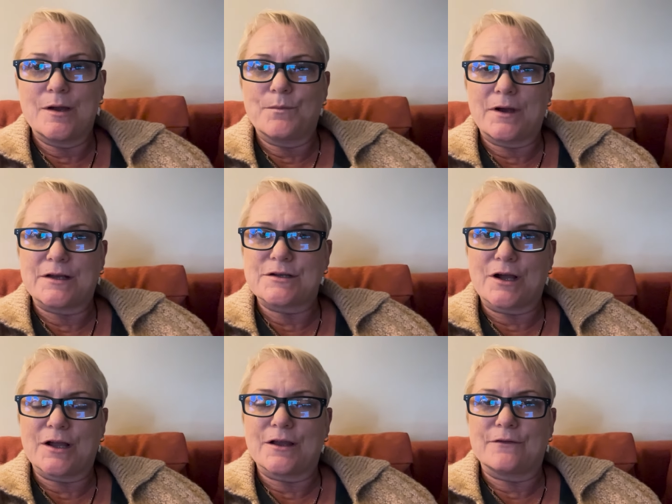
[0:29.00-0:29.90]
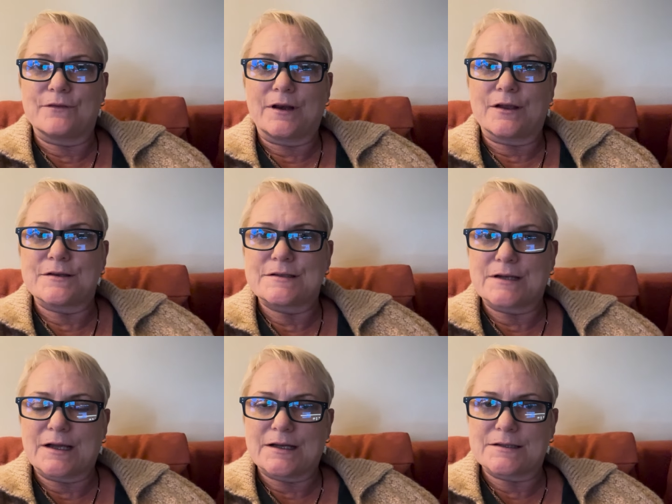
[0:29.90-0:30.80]
my entire video
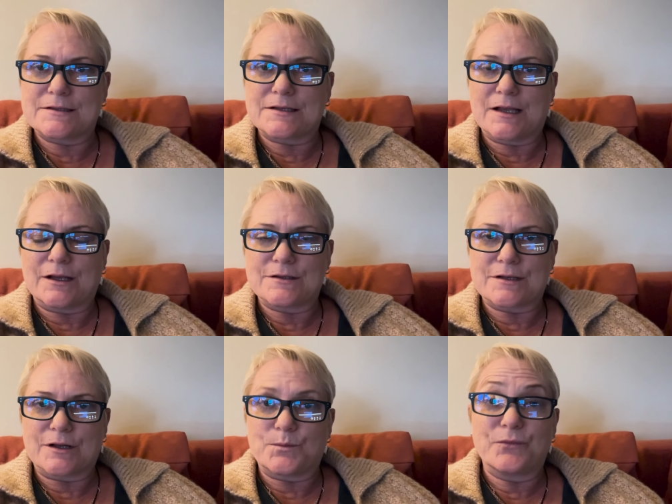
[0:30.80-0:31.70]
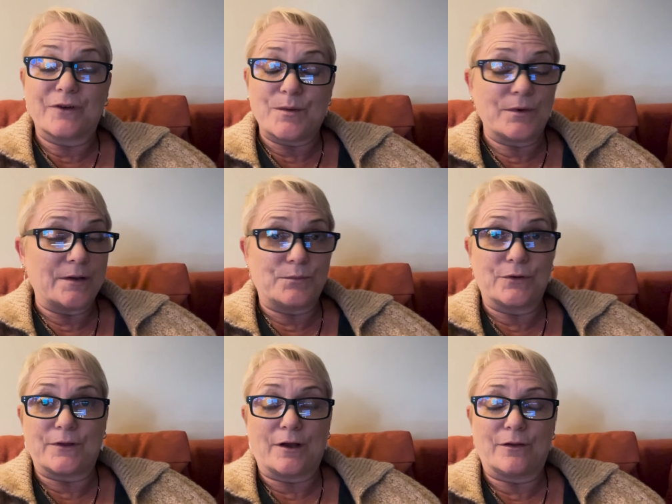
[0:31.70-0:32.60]
starts because I'm going to
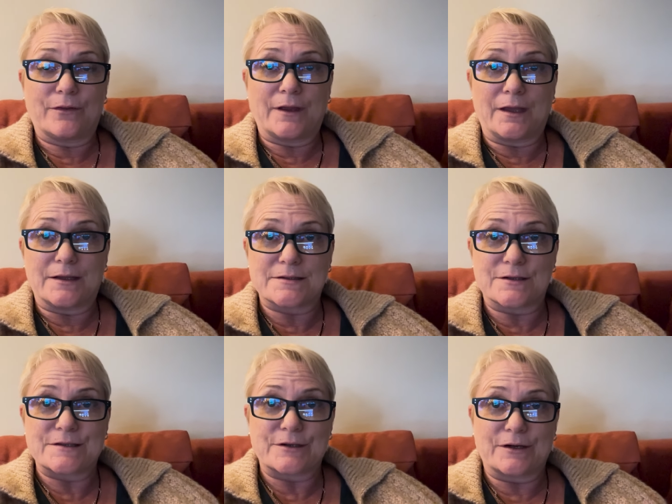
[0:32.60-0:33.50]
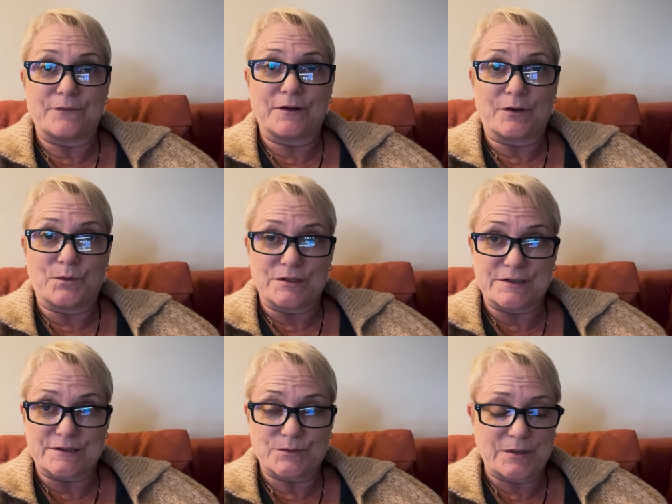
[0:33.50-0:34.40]
re-input the whole thing. So sorry if you're going to watch
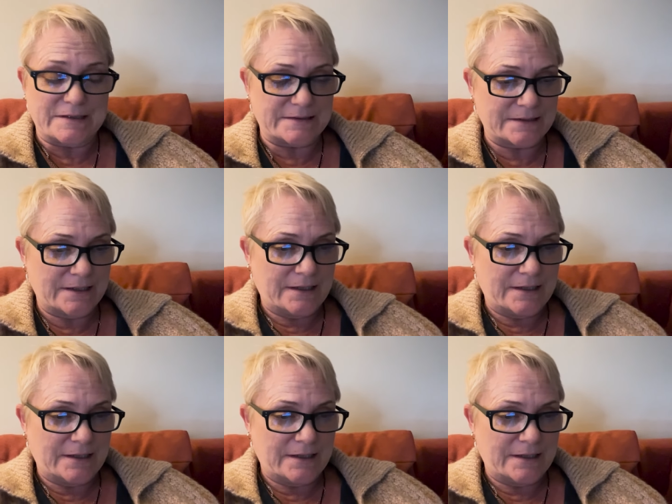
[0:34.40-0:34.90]
this twice.